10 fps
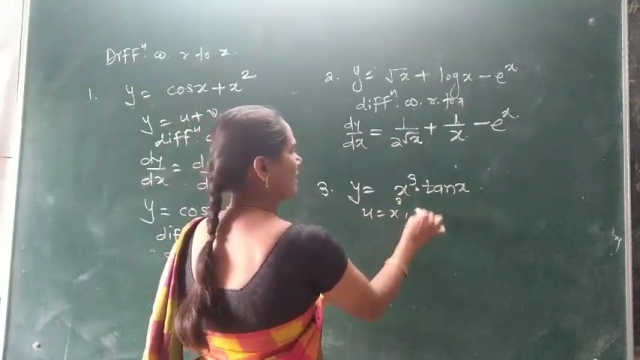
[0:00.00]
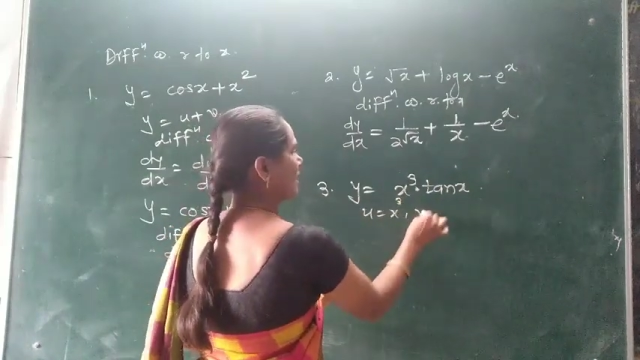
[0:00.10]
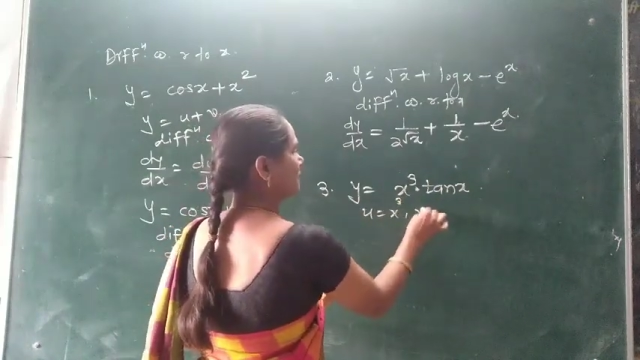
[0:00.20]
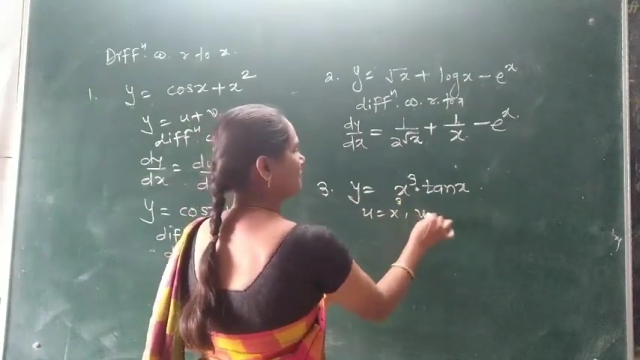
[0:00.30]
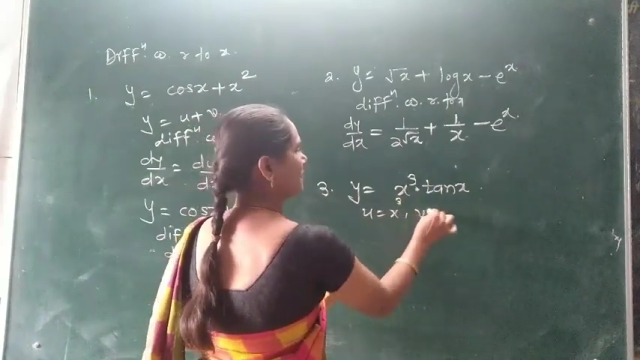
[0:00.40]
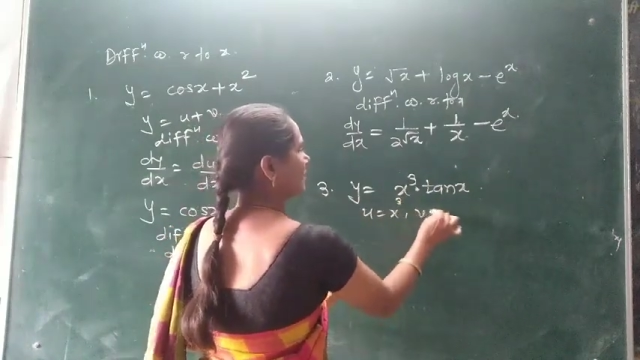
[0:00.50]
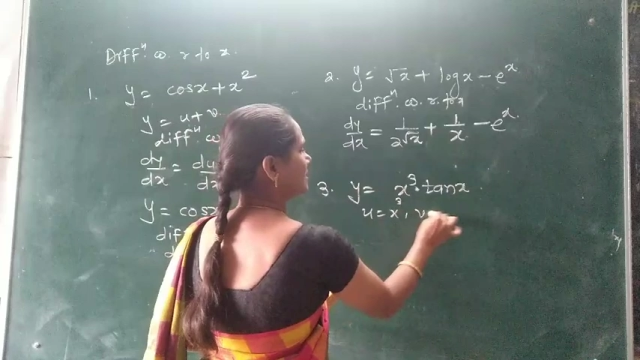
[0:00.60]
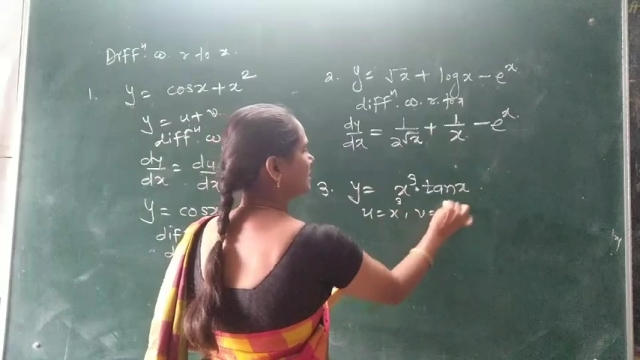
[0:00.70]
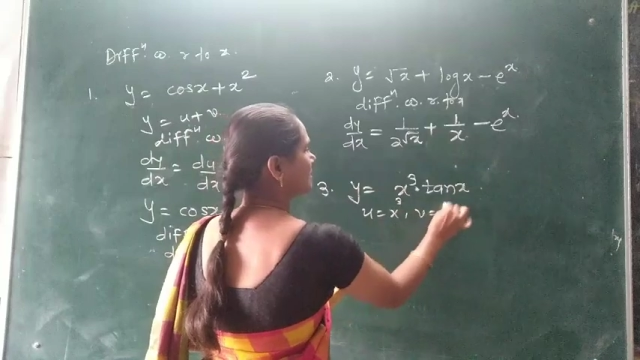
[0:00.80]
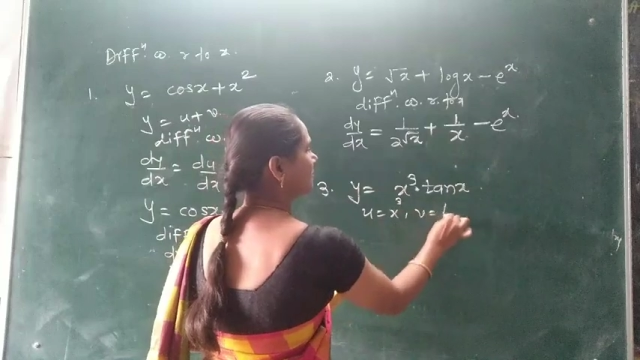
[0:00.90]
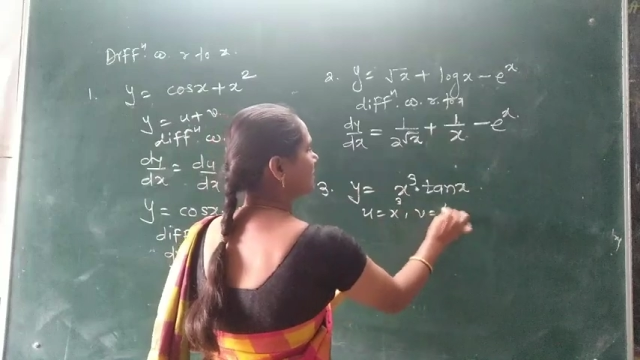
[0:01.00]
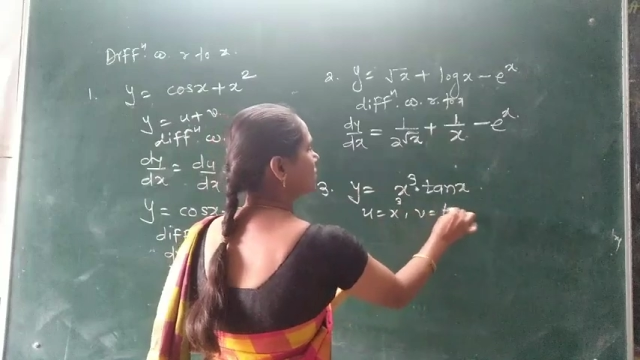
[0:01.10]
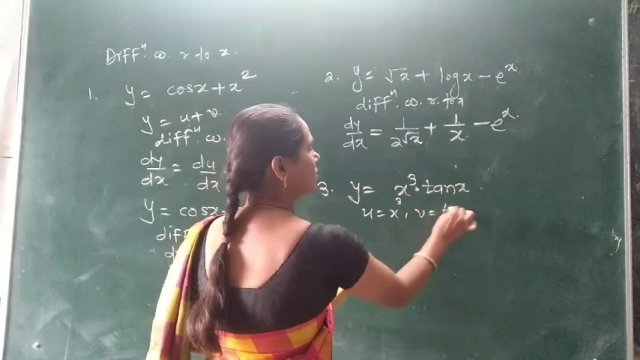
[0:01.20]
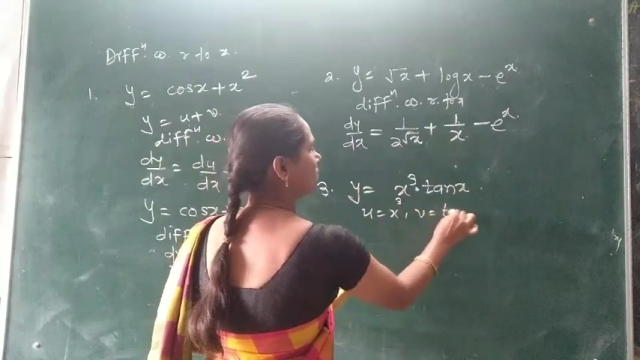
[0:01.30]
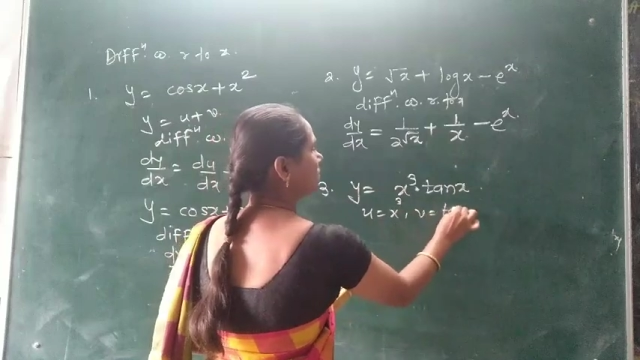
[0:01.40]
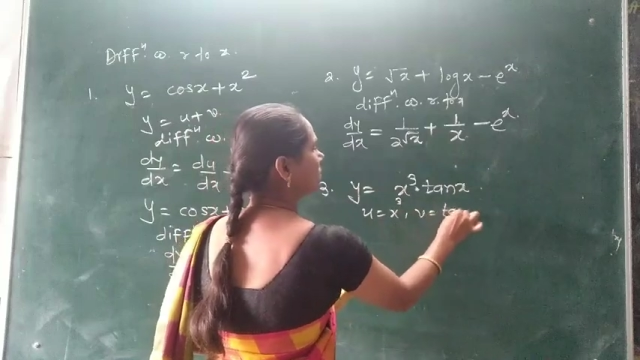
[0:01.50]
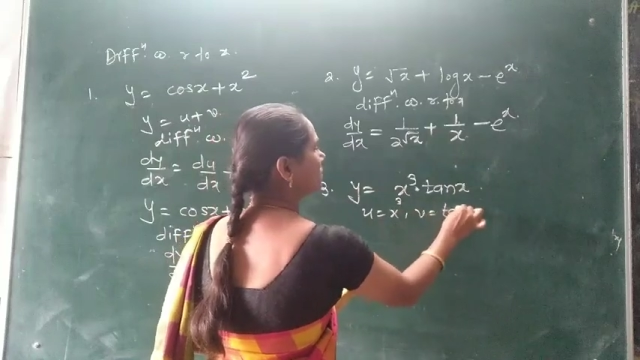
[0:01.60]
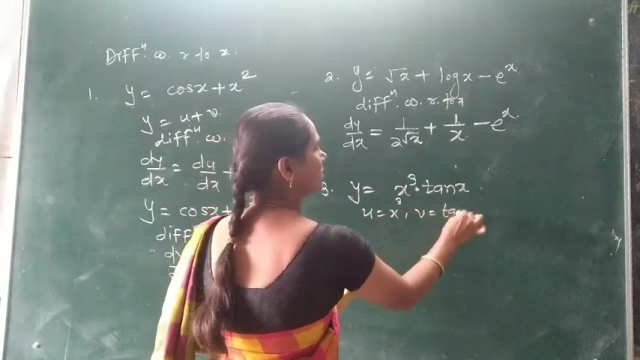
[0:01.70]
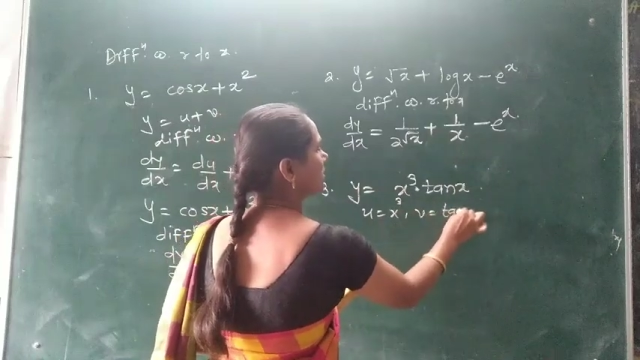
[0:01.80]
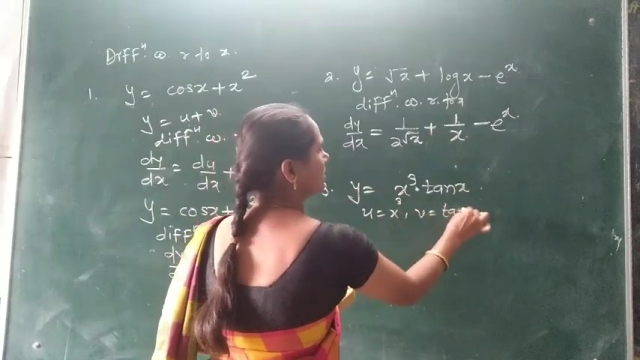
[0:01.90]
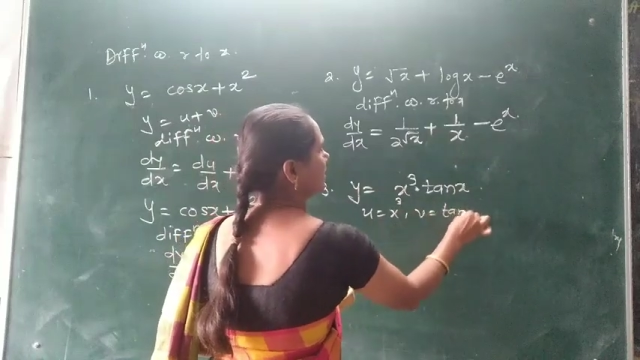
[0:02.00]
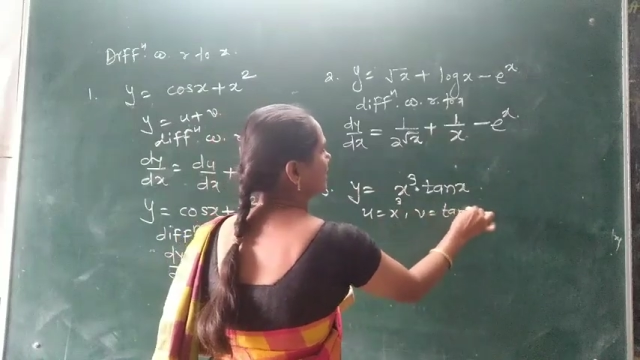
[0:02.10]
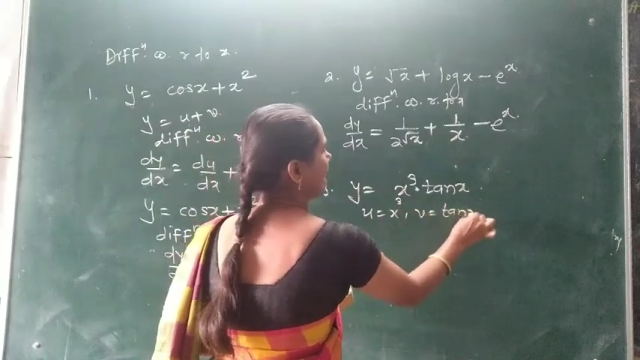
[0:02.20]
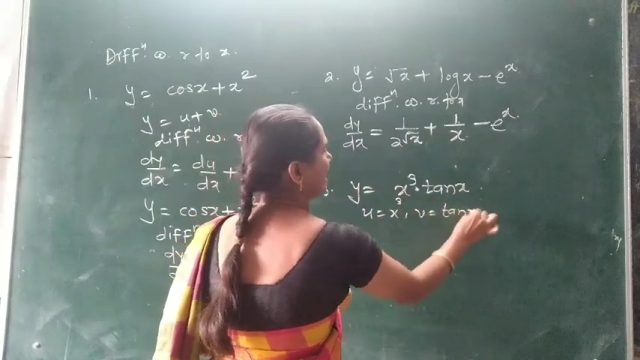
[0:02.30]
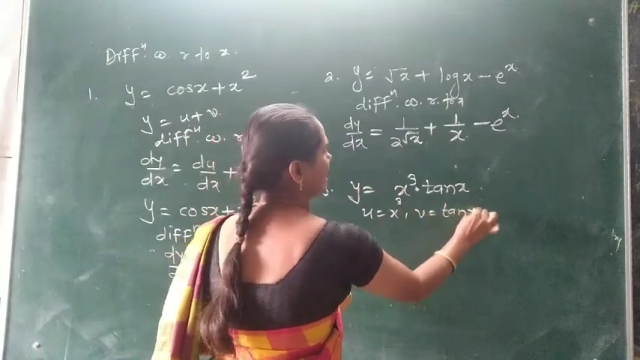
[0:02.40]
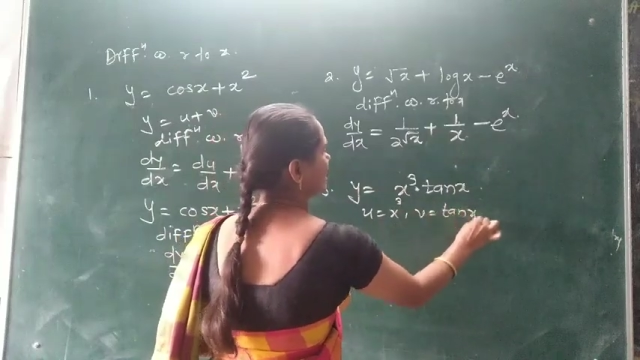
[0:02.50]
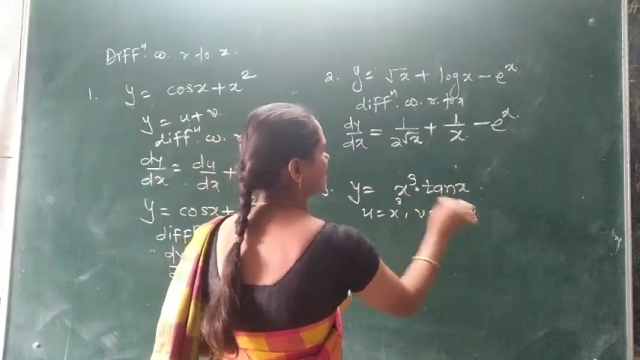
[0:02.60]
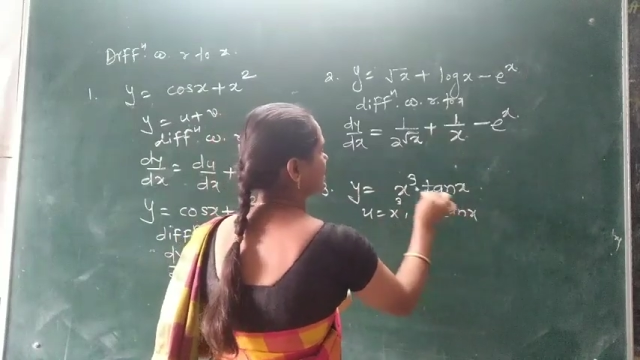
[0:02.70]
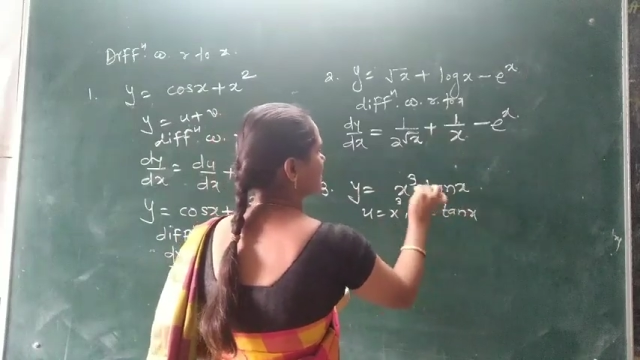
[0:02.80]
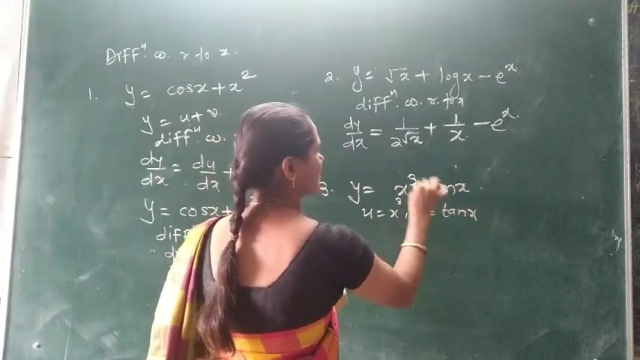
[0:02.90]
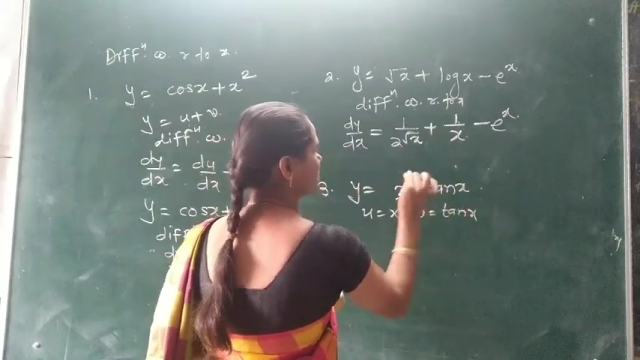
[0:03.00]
and v is equal to tan x.